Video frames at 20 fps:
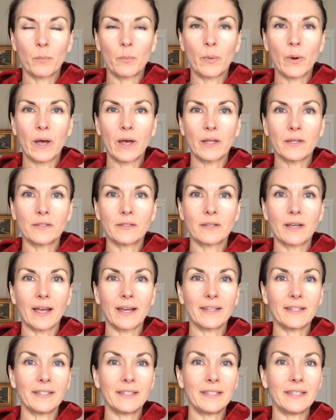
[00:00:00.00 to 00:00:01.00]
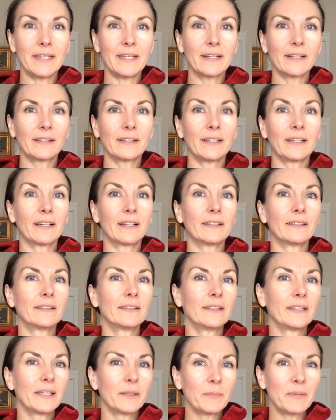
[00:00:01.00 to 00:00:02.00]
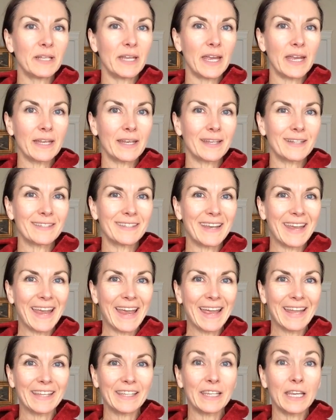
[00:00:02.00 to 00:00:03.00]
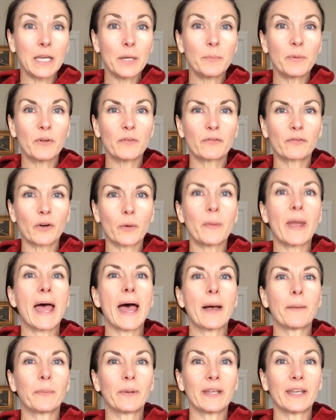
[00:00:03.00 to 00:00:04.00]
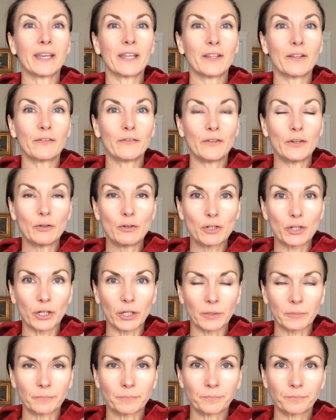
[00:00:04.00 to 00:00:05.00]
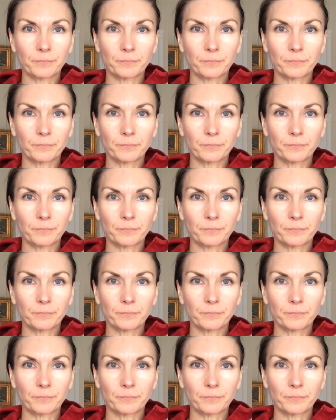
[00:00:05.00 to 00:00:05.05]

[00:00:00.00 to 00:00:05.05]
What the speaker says: but ideally eliminate it and keep it from happening in the future.